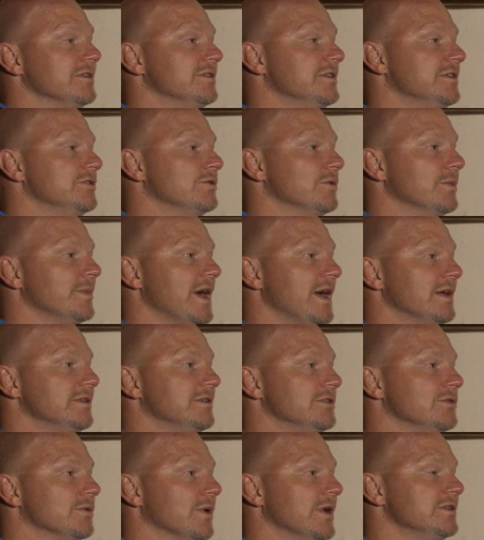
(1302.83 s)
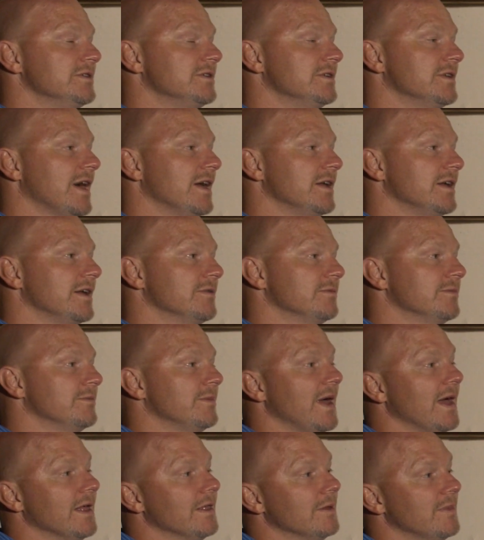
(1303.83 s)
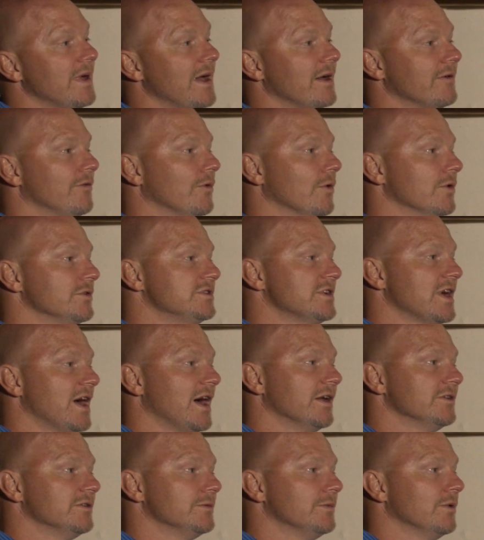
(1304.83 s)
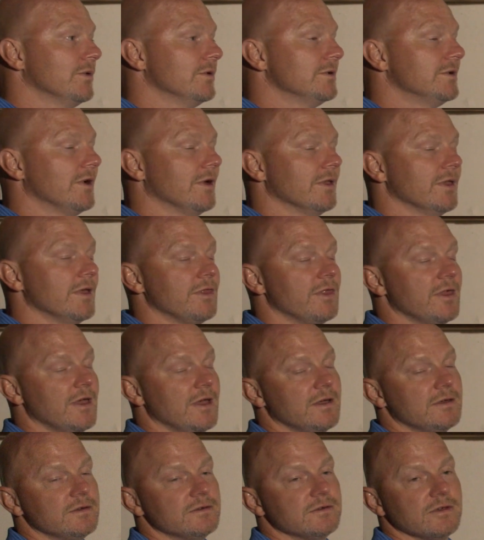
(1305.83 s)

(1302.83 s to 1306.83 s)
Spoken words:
a bad situation. Now you get battling back and forth, child support and all that thing.